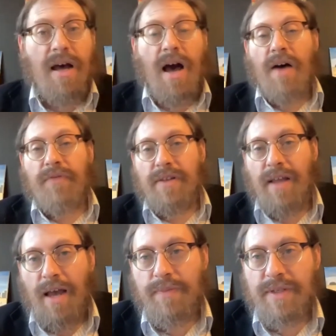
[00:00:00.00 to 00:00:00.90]
uh,
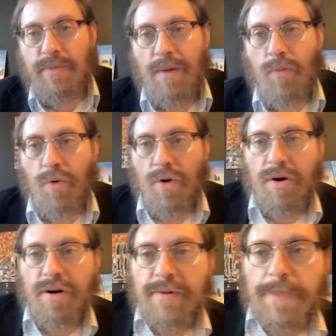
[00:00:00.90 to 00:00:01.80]
oftentimes a, a
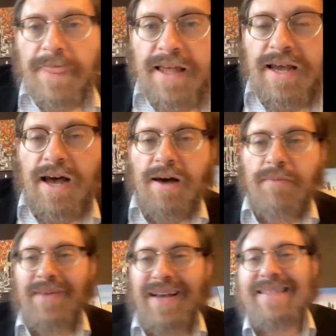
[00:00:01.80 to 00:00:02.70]
more
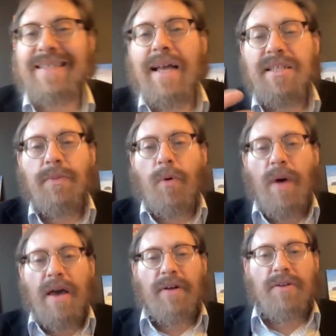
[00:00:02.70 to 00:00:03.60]
um, accessible
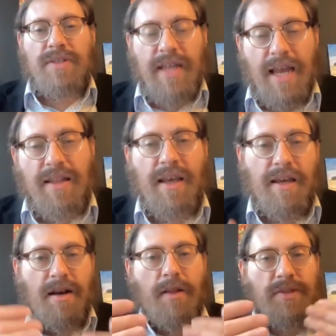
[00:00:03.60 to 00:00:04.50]
way of understanding
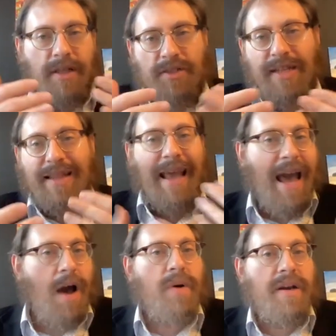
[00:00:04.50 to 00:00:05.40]
it. In other words, understanding
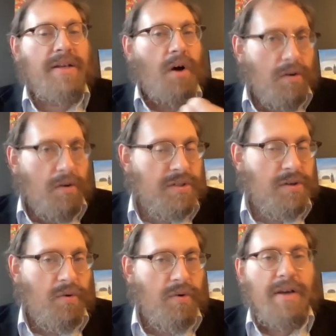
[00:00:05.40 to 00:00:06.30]
how it is
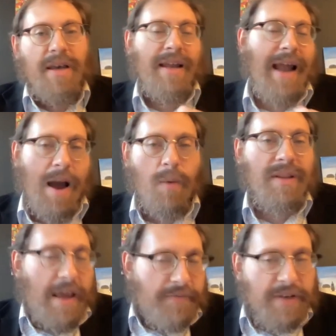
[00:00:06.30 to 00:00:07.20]
also in our
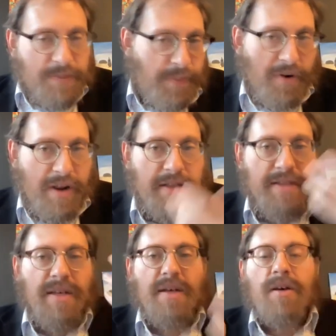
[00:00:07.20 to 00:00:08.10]
life
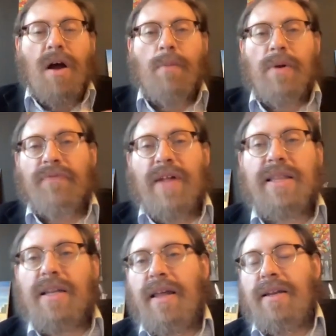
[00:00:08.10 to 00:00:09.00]
experience um,
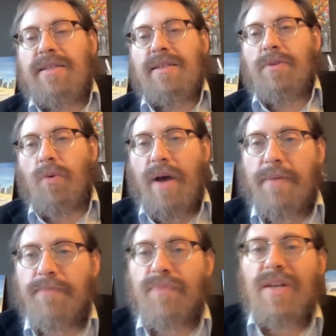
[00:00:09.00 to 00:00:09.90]
reflected in a similar
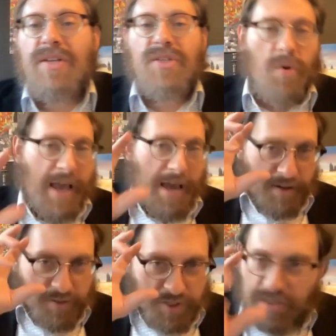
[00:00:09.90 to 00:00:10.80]
way. So,
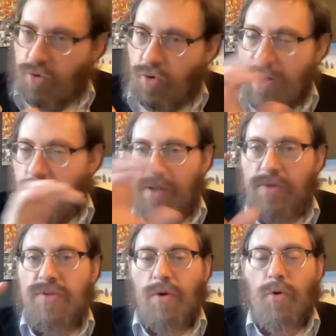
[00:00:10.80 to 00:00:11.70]
again, just the I don't want to
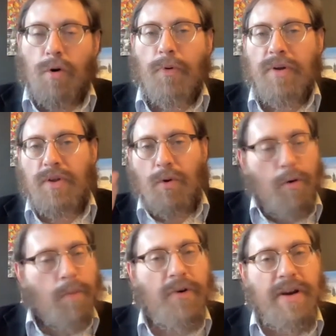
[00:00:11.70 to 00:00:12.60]
lose the core point. The
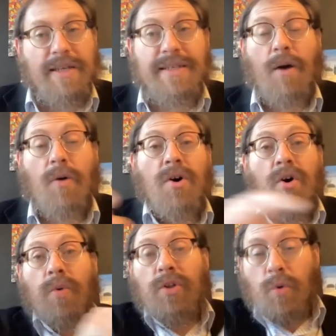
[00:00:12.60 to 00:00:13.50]
core point is that
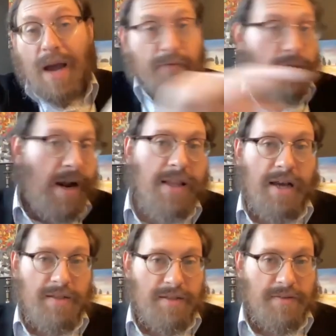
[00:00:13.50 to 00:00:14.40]
we do have red
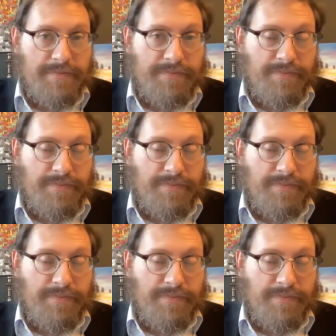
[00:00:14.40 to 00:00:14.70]
lines,